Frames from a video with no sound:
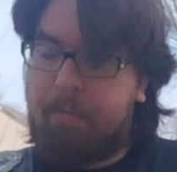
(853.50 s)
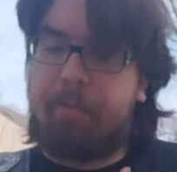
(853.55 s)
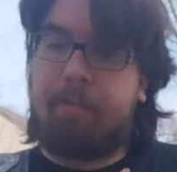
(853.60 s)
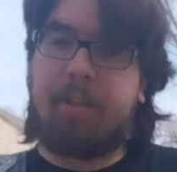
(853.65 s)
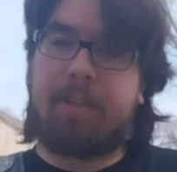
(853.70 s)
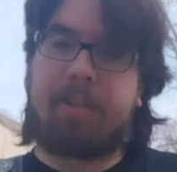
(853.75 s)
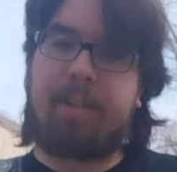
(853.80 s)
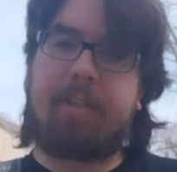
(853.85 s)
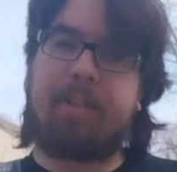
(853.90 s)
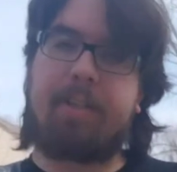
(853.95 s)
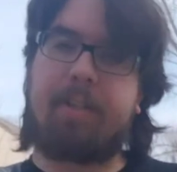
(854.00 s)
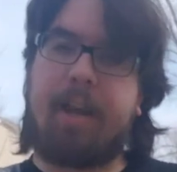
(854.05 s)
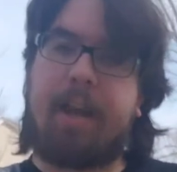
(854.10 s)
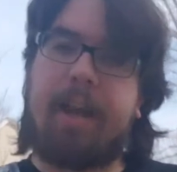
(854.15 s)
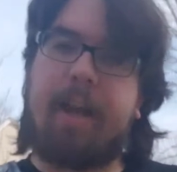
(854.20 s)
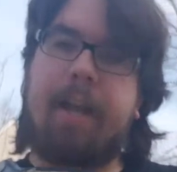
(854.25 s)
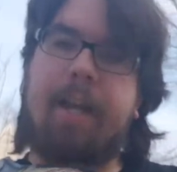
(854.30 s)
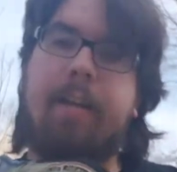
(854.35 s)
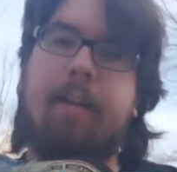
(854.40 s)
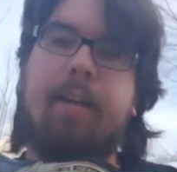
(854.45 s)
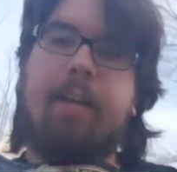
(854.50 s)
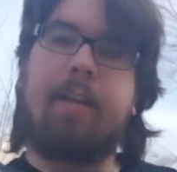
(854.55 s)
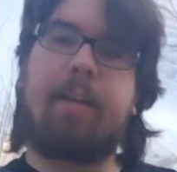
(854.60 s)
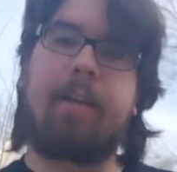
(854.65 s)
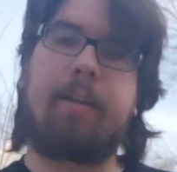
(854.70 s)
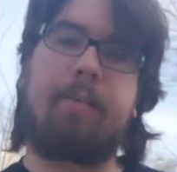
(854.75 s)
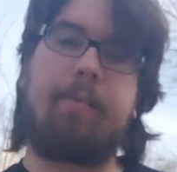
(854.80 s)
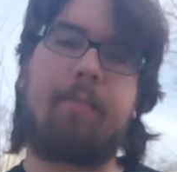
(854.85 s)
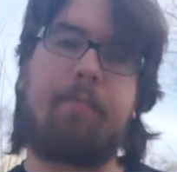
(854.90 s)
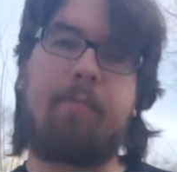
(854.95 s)
this design
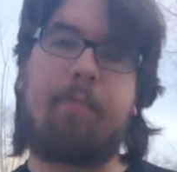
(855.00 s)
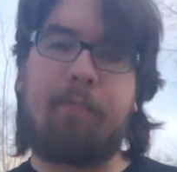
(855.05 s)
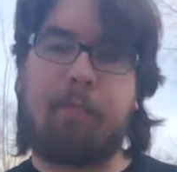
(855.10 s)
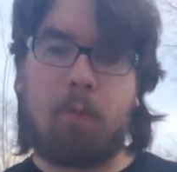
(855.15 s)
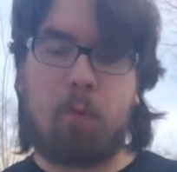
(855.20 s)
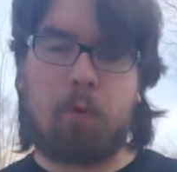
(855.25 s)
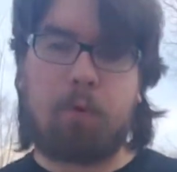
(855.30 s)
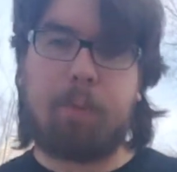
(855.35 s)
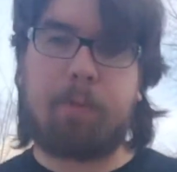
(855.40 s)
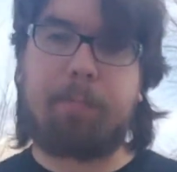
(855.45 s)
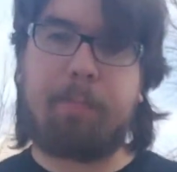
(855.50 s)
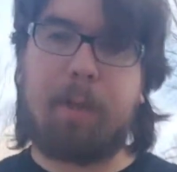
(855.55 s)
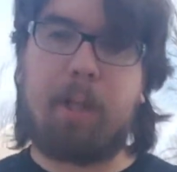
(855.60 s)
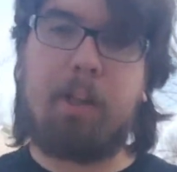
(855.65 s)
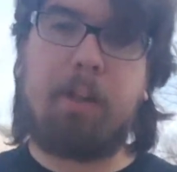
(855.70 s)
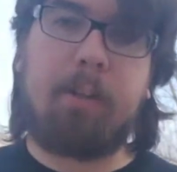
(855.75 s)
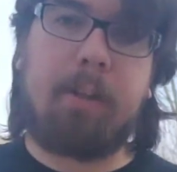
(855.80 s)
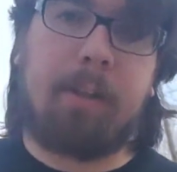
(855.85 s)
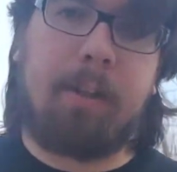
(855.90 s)
for the belt.